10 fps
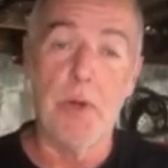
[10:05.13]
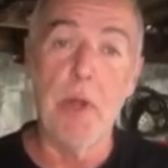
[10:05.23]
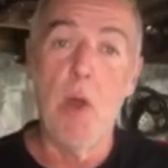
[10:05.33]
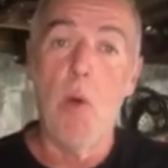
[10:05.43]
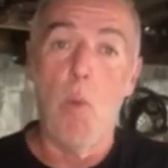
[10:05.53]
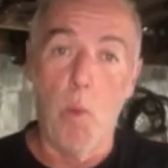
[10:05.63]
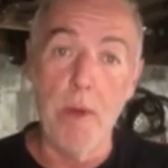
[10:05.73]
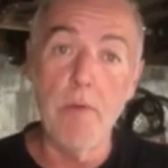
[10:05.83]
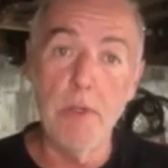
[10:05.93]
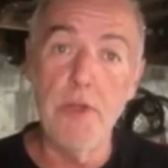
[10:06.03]
one, what
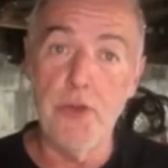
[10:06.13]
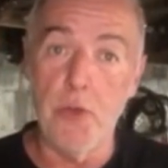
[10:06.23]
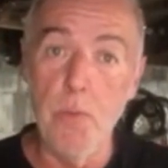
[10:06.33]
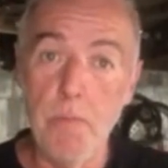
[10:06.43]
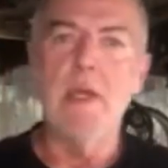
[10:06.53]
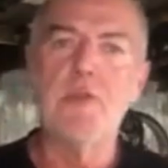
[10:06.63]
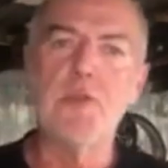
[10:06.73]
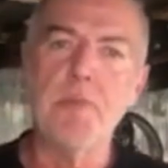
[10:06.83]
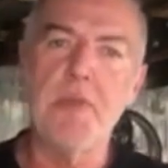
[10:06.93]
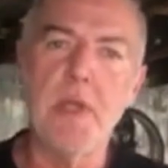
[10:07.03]
I'm going to do is
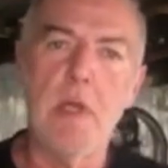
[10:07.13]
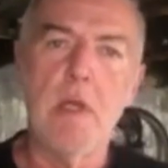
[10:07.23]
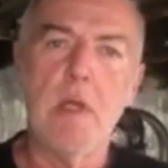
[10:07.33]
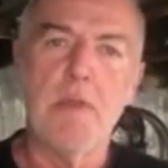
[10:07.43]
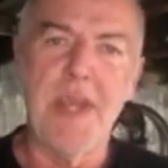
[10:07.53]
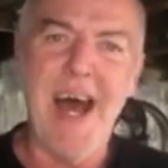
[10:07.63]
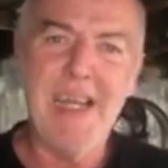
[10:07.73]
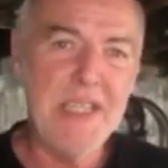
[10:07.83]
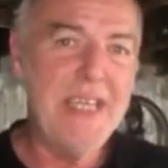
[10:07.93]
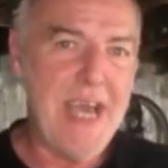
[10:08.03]
something that,
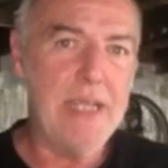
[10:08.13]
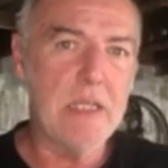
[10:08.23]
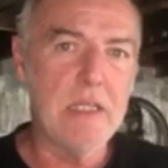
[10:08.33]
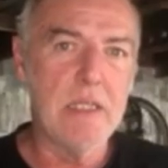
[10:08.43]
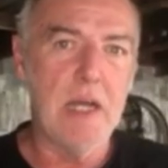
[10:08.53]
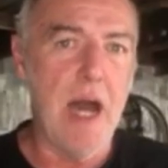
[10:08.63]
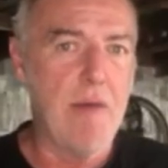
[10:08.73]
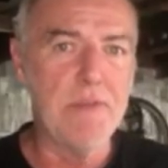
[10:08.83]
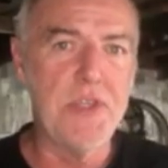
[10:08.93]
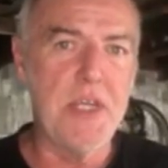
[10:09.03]
as yet, I
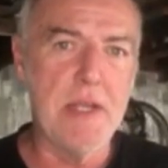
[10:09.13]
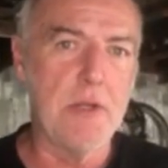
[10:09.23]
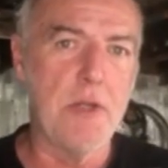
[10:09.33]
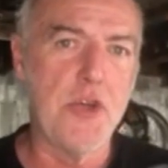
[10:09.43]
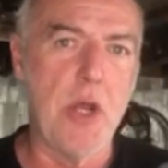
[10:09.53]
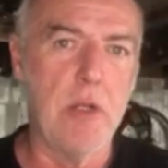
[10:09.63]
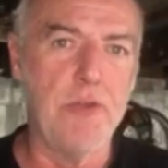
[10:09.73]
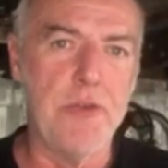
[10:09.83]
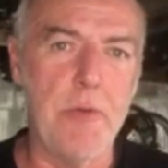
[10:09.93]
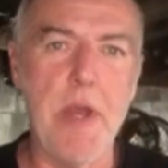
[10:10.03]
haven't seen any other
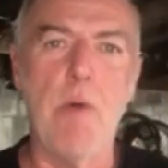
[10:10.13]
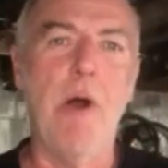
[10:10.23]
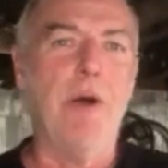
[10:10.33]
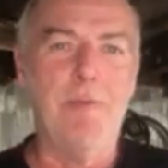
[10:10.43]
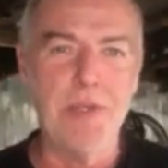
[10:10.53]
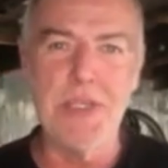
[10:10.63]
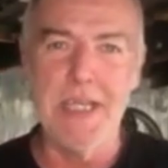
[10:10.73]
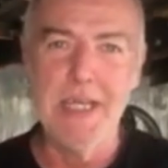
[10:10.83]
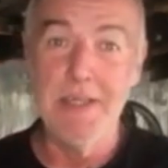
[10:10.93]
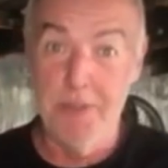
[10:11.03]
channels do. Now,
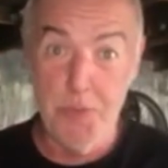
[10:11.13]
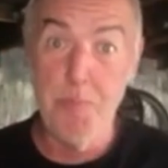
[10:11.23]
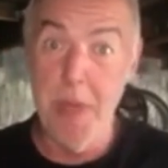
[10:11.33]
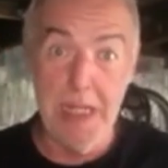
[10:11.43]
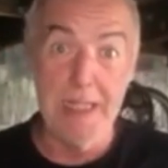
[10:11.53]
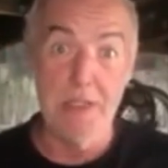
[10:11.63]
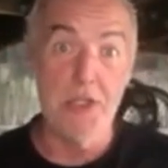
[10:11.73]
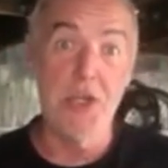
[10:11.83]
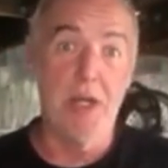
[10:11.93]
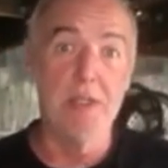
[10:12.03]
obviously, there's millions
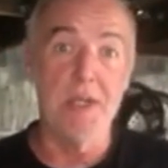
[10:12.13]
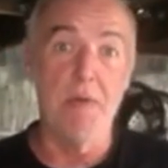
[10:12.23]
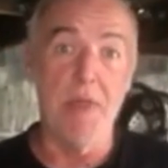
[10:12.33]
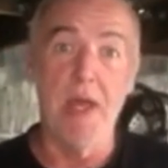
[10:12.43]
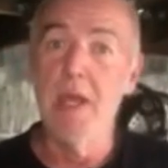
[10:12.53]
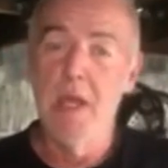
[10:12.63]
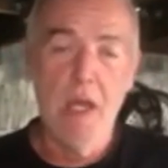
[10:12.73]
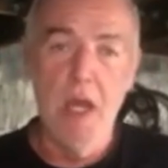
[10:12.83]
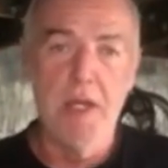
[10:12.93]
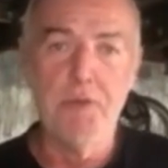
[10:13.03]
of channels out there,
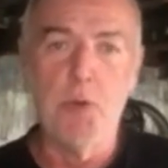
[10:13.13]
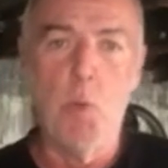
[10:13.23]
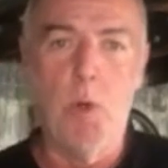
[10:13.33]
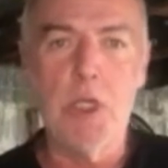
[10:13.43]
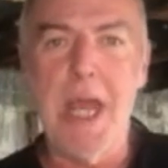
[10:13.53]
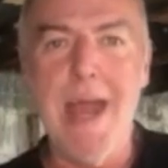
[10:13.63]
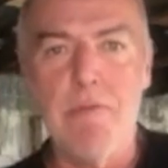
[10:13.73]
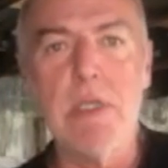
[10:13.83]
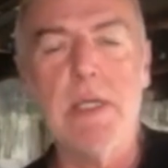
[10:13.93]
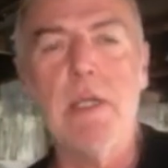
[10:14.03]
and I don't watch
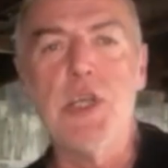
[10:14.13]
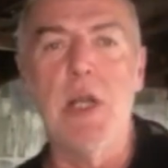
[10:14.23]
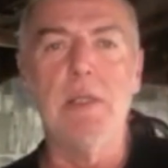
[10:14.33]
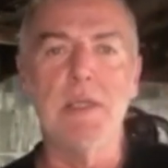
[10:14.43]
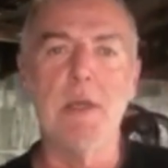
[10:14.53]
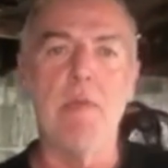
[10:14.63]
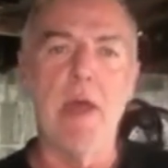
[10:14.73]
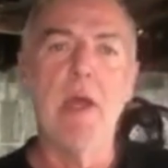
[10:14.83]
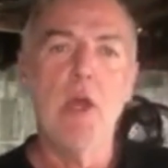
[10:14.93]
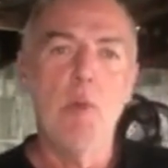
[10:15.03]
every single channel that's out
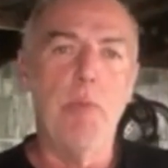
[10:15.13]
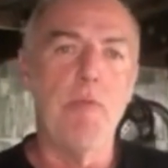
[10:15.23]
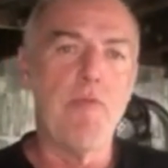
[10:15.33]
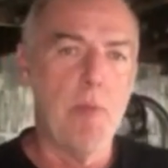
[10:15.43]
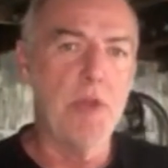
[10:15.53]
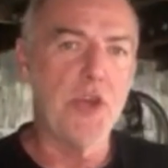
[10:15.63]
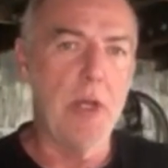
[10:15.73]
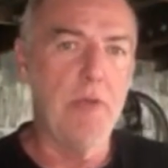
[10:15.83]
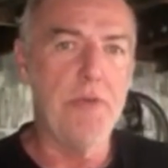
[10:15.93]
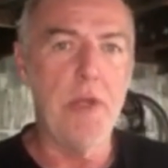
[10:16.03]
there. But from the
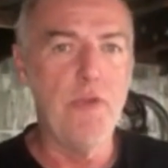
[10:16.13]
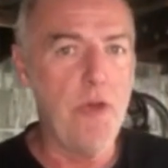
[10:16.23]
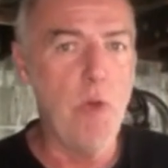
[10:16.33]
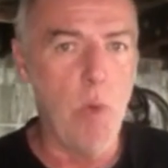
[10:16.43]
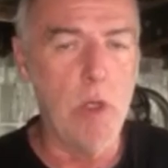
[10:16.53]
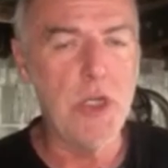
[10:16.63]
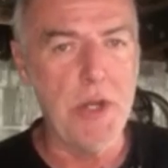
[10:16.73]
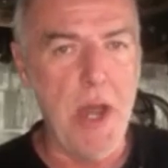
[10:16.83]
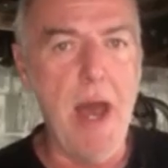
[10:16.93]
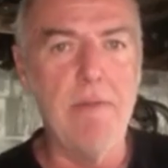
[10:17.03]
channels that I do watch
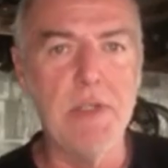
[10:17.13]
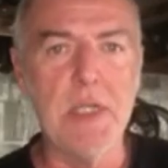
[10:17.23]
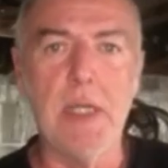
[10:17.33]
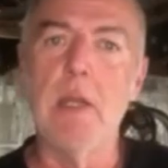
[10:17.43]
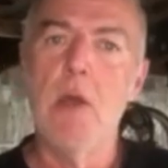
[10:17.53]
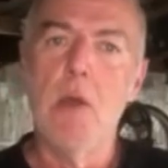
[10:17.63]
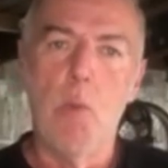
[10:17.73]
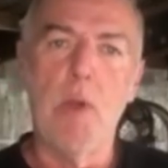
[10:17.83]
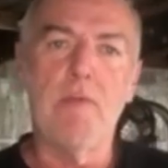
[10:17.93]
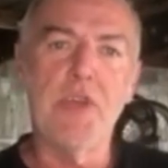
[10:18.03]
and I have seen,
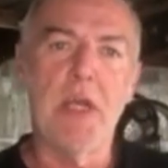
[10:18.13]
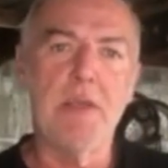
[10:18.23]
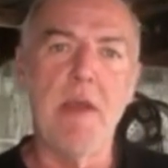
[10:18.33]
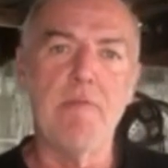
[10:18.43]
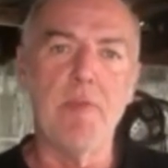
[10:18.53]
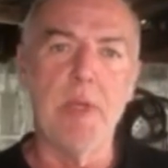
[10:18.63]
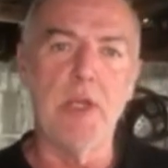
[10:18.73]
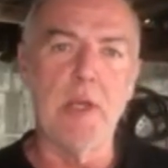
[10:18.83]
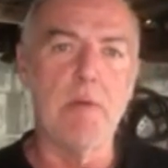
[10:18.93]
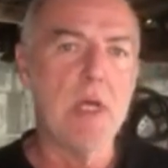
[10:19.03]
when I've checked their
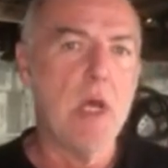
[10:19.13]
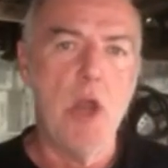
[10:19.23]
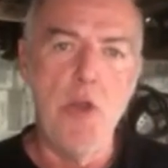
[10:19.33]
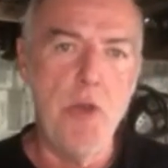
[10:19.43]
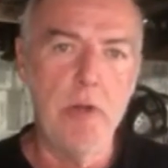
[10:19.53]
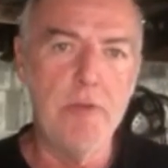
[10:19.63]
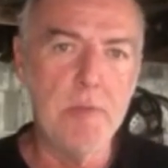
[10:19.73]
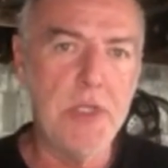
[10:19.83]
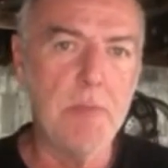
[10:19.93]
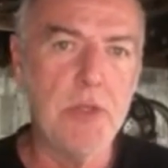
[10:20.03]
information out, none of
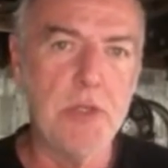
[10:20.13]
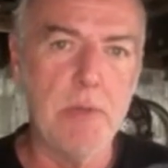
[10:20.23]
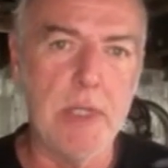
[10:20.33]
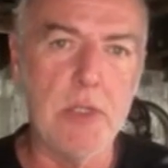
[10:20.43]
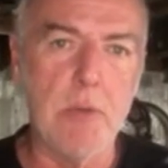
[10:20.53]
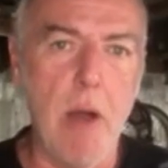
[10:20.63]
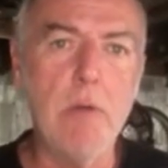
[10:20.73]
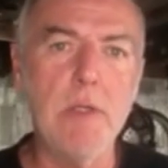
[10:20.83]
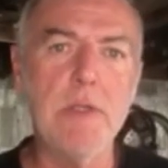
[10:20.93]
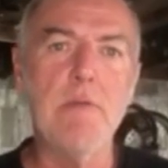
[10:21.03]
them seem to do this. So I'm
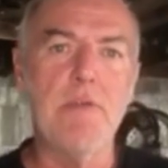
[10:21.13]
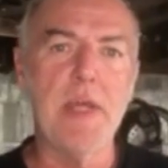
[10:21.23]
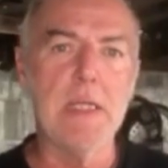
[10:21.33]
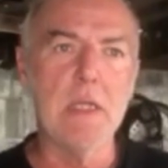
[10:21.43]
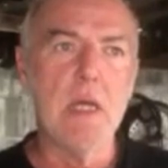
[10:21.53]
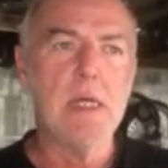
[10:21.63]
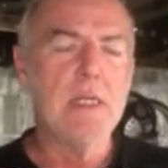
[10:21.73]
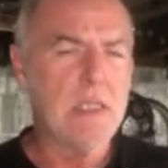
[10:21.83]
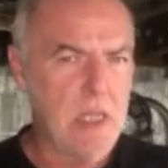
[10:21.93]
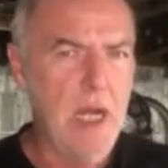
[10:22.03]
going to do things
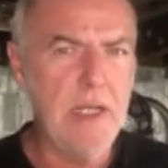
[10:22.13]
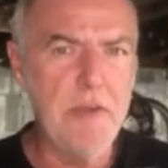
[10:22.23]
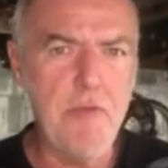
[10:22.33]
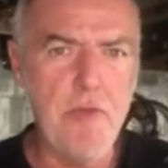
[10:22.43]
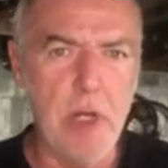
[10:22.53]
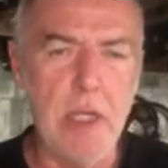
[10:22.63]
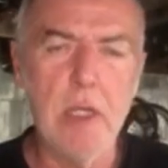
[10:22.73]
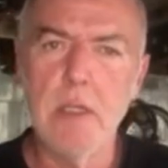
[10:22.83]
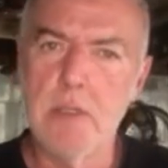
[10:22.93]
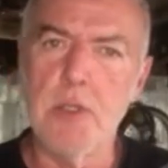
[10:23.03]
slightly differently
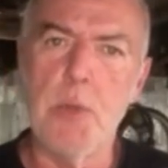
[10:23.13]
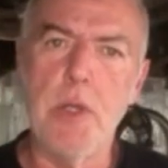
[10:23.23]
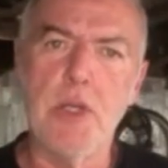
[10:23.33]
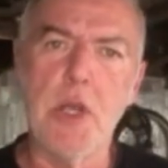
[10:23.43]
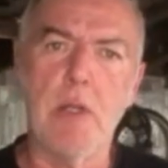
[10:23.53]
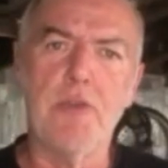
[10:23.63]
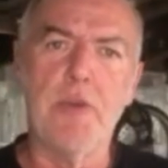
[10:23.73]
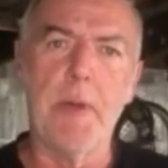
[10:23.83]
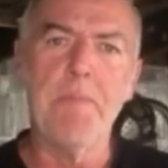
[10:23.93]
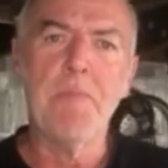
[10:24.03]
to the way other channels
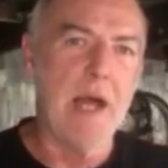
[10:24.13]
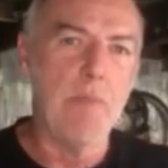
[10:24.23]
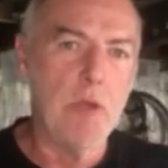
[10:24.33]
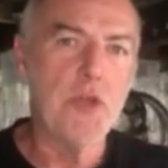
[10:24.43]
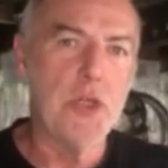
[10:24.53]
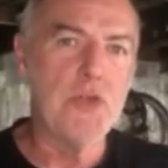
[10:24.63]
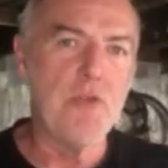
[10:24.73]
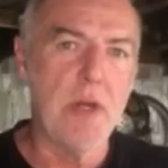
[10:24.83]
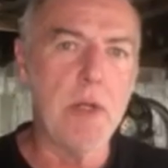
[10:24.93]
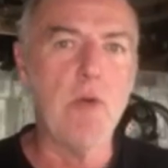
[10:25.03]
do it. I'm not just
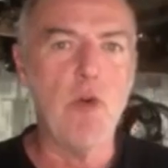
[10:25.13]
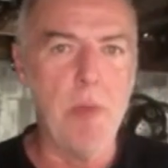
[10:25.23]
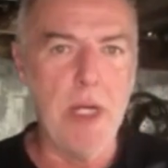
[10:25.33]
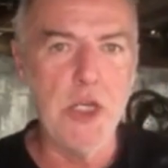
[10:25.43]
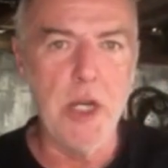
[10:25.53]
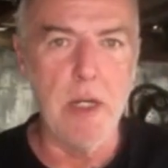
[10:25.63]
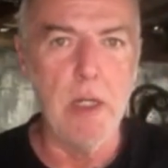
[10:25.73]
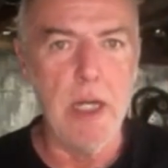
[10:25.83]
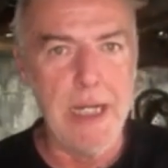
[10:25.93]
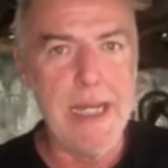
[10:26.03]
trying to grow my
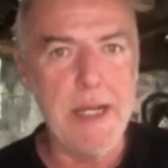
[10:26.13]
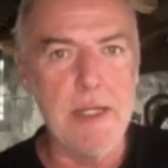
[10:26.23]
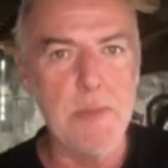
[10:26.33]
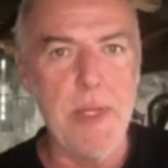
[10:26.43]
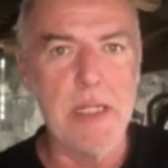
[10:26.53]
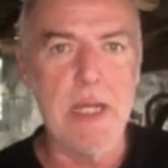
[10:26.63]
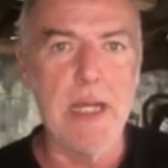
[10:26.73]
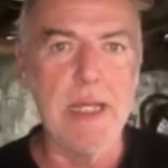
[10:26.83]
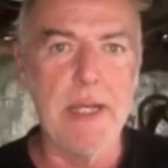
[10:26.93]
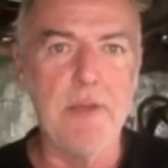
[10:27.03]
channel and get it as big as I
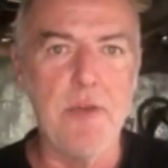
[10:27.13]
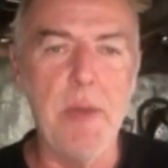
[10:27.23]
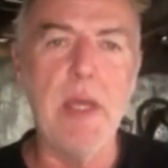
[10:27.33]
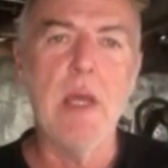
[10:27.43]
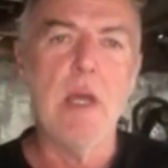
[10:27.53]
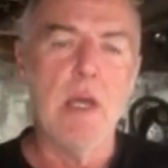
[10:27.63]
can get it to be.